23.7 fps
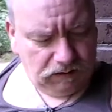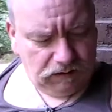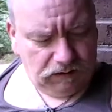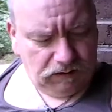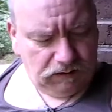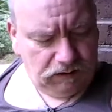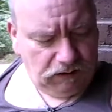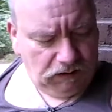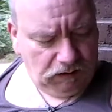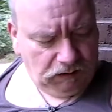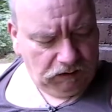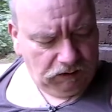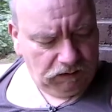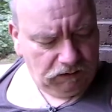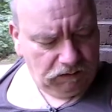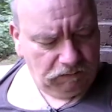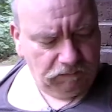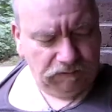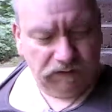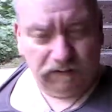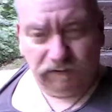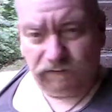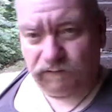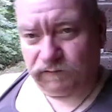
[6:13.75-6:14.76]

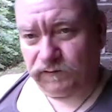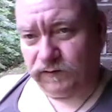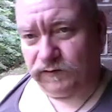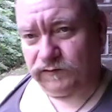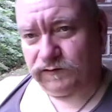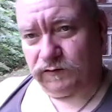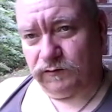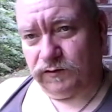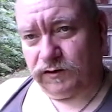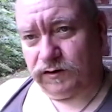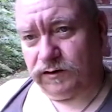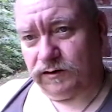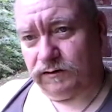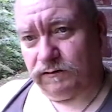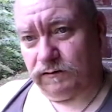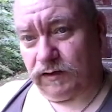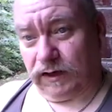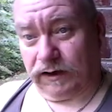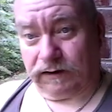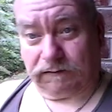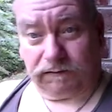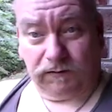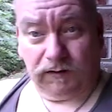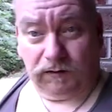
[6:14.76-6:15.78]
Been fishing with it,
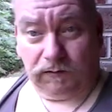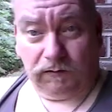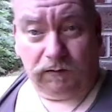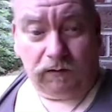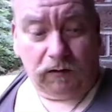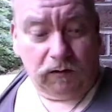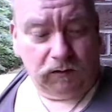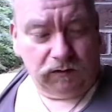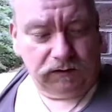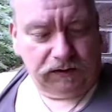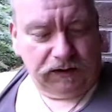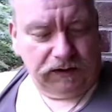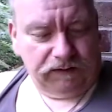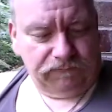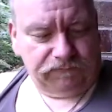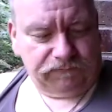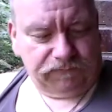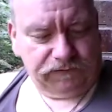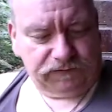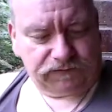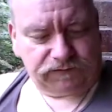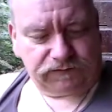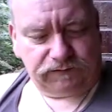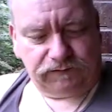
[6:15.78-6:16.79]
like, you know, the whole day
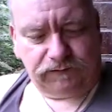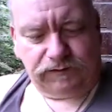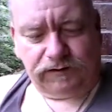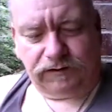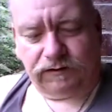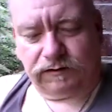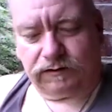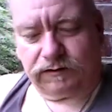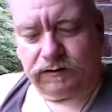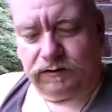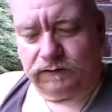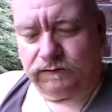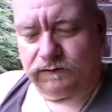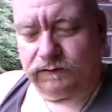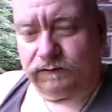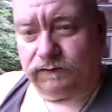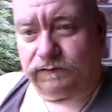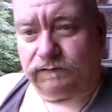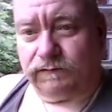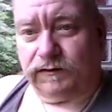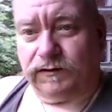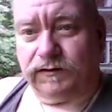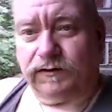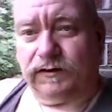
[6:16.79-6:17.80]
fishing with it, because there's
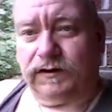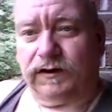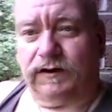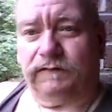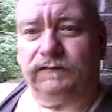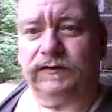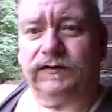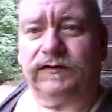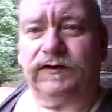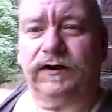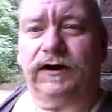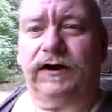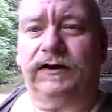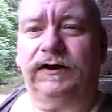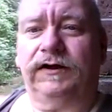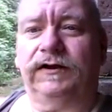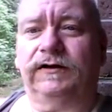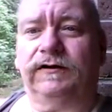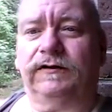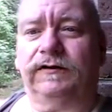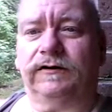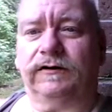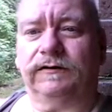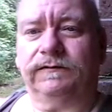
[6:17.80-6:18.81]
really everything I need
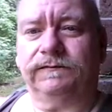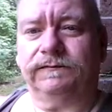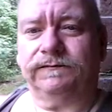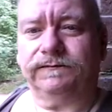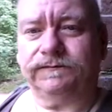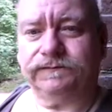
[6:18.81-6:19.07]
in it.